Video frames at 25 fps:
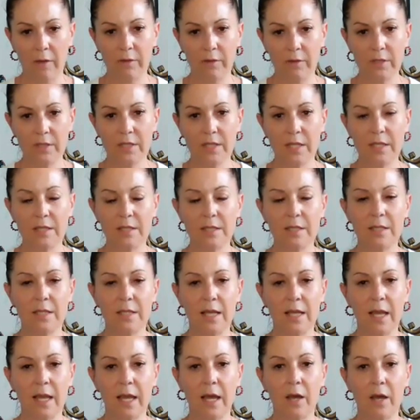Have a
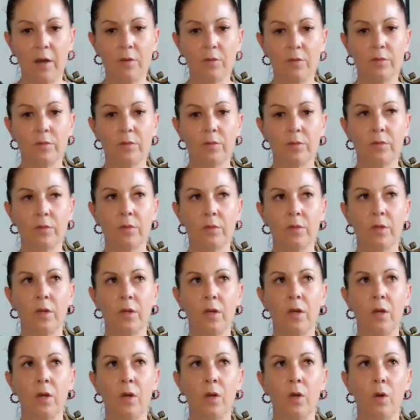sense now,
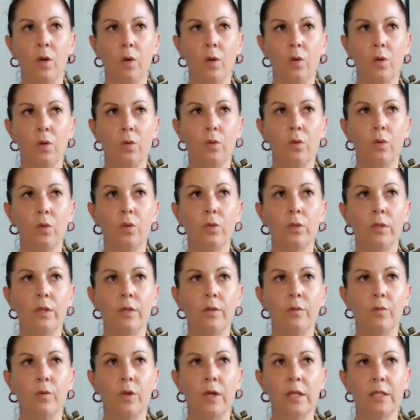
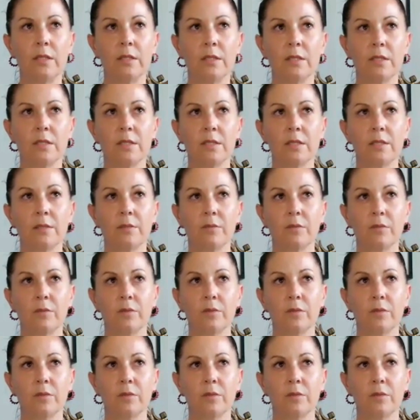all at once,